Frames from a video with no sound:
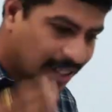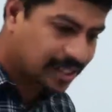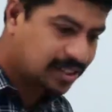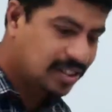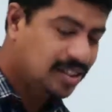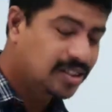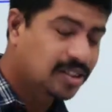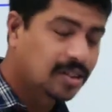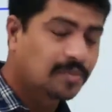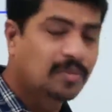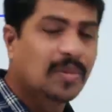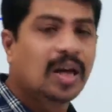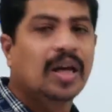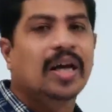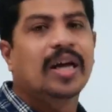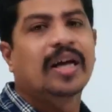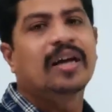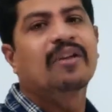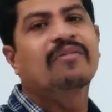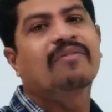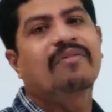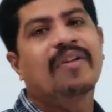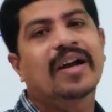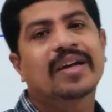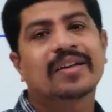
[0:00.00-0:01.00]
a system.
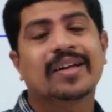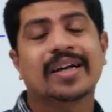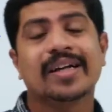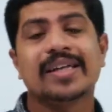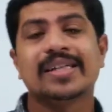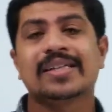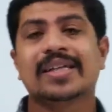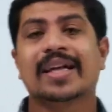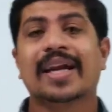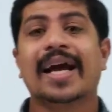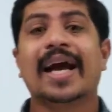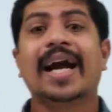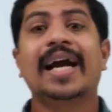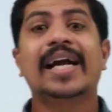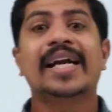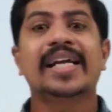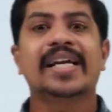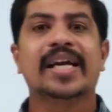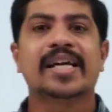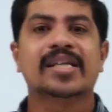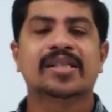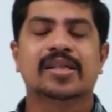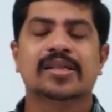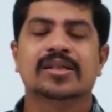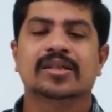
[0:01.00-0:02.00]
In fact, that is an
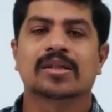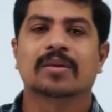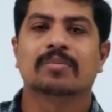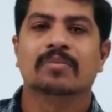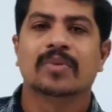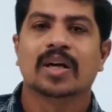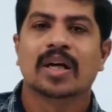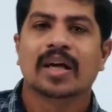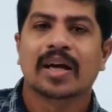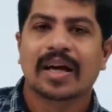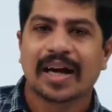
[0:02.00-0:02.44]
LTI system.